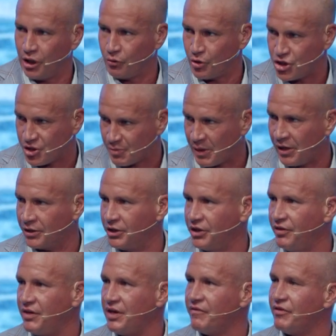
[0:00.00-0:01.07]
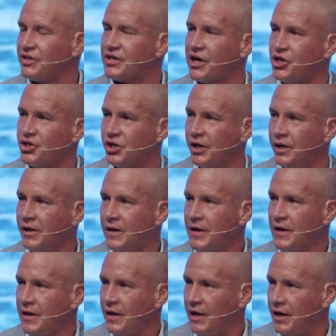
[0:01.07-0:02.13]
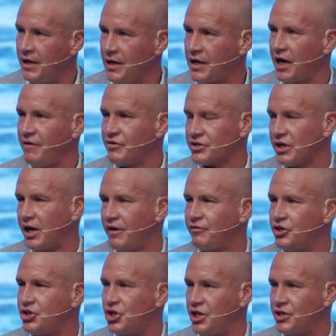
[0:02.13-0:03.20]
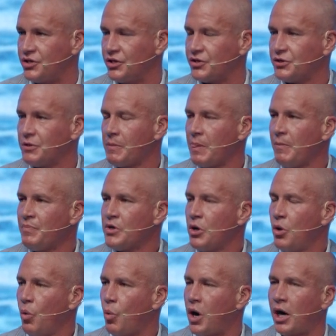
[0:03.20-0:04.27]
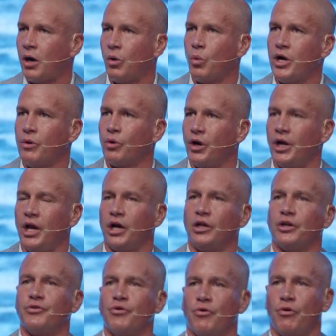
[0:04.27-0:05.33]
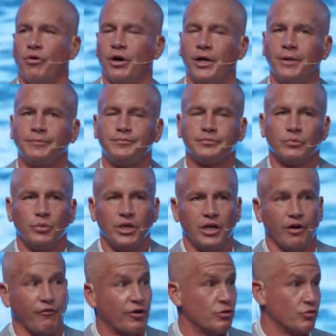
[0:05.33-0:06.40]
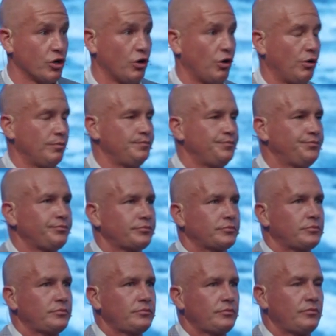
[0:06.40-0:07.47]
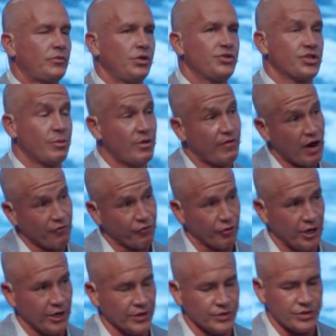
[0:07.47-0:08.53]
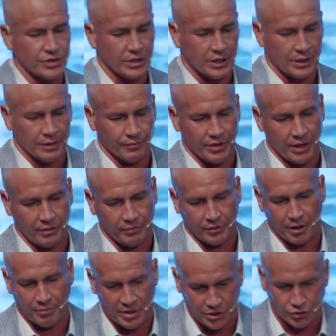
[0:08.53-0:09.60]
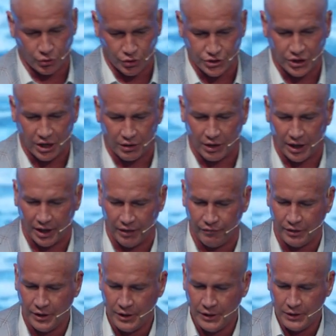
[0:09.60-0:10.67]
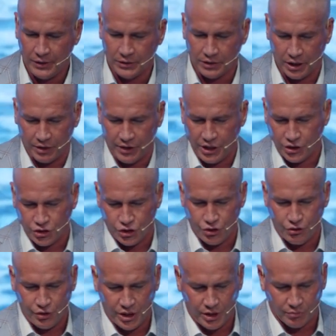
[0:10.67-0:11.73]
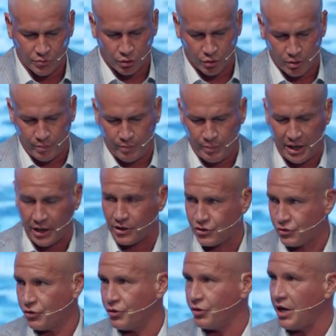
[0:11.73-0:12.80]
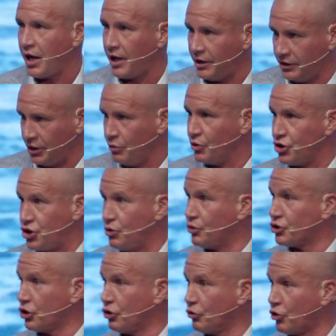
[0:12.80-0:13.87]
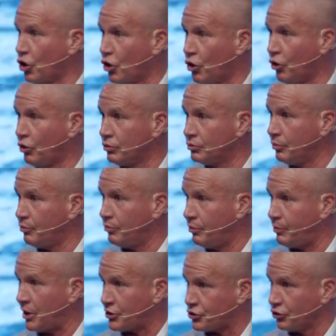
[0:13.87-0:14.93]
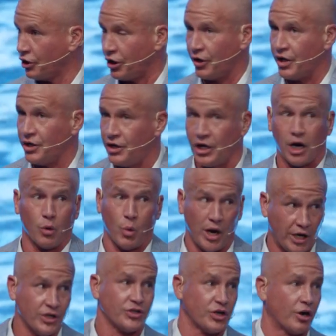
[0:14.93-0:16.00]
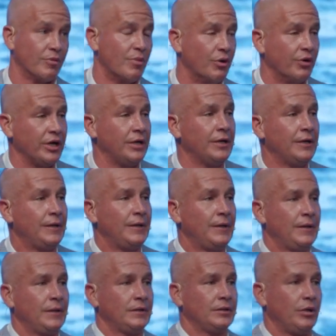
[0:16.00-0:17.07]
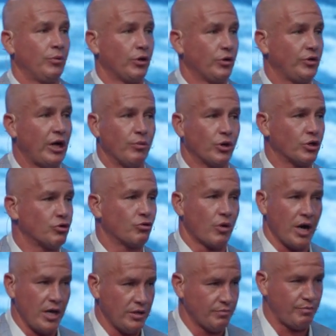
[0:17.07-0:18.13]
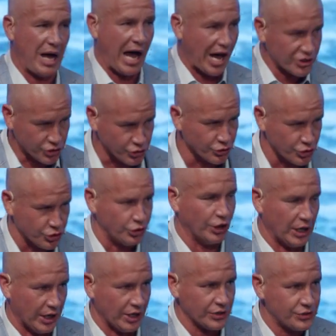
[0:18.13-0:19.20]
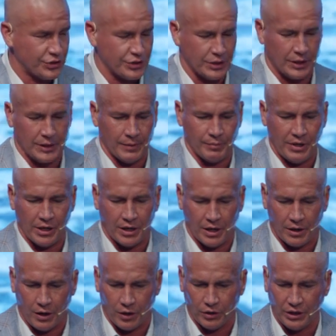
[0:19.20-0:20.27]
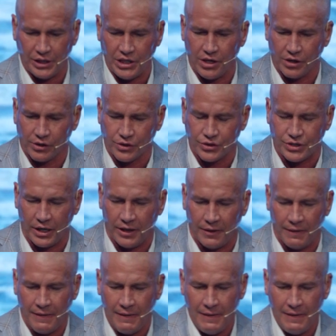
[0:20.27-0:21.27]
responded to the invitation and he gave his life to Jesus while we were in Illinois, we get a phone call. Some of our friends um, that are mentors in our life, Larry and Judy Moore pastored Haley when she was a little girl. Pastor Larry did our wedding ceremony. They were, they were great pastors to us um, in our early years. And